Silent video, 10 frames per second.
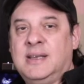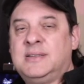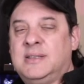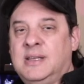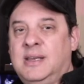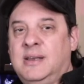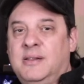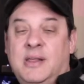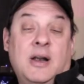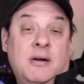is the
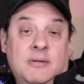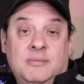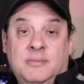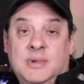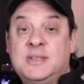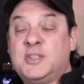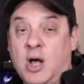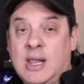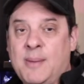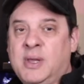their
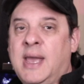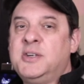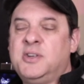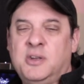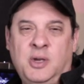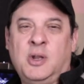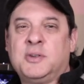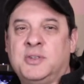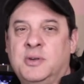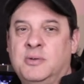install application. You can
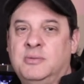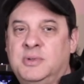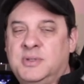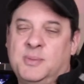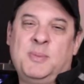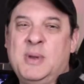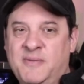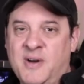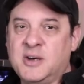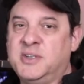also do some admin
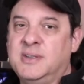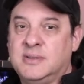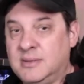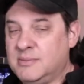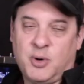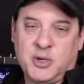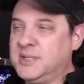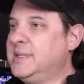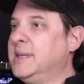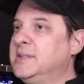functions and
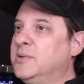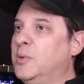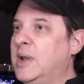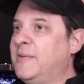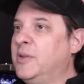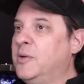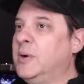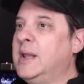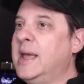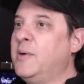purchase things or whatever
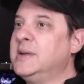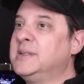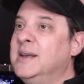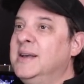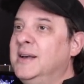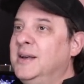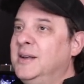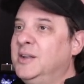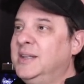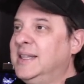through it. Anyways, Look